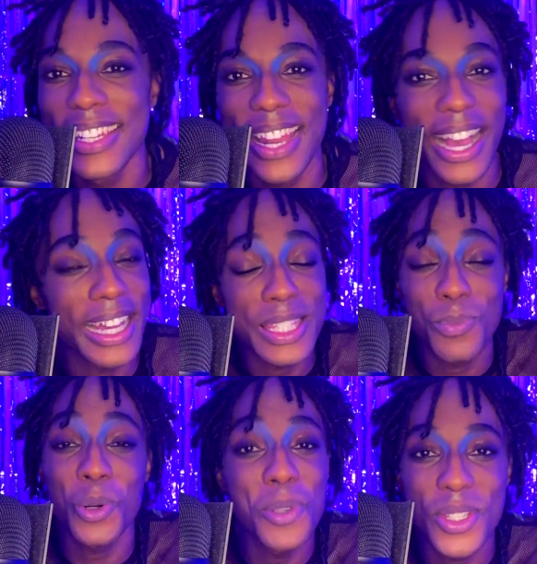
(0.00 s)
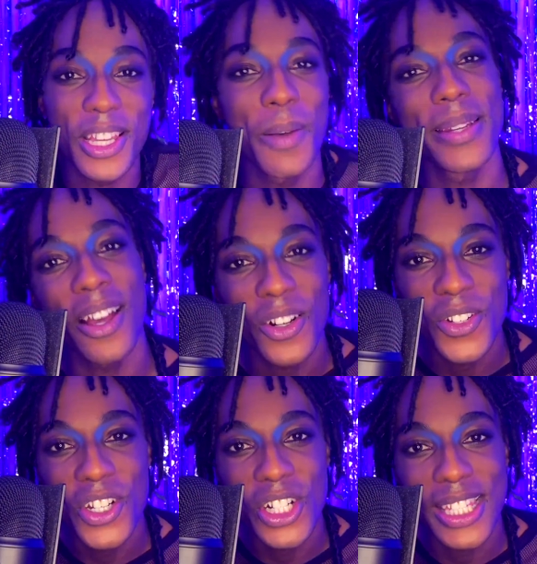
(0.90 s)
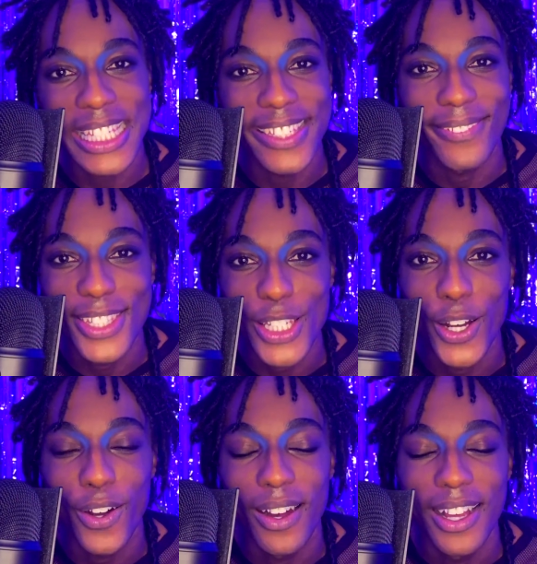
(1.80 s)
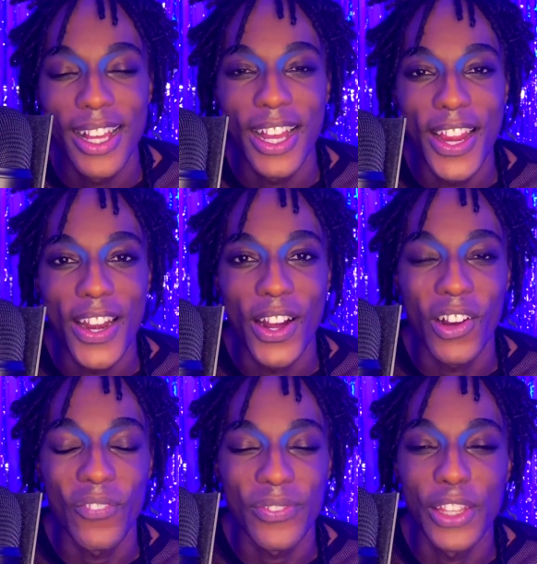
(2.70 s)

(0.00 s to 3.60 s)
I got some more music coming out on New Year's Eve. So, you know, if